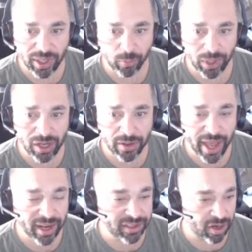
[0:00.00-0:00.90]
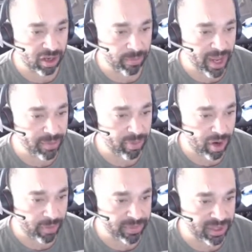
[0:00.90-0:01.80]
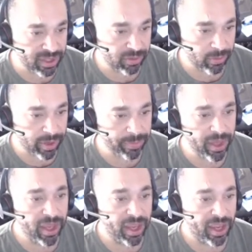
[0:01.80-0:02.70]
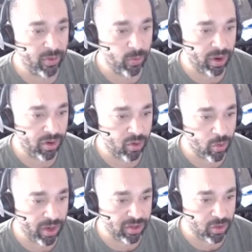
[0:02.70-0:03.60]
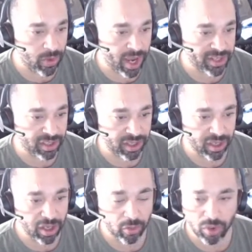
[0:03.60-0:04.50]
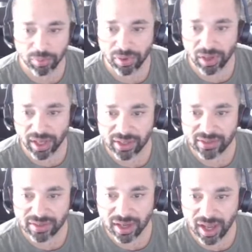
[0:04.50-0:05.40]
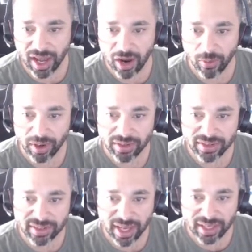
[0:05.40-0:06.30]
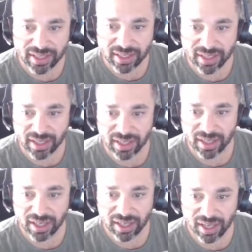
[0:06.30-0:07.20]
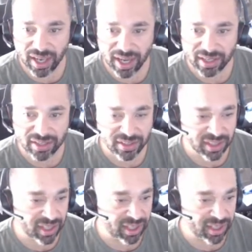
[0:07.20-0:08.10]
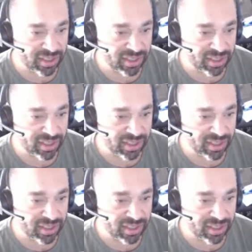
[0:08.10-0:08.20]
We know that is our command prompt, right? And we're going to actually replace our set hc.exe.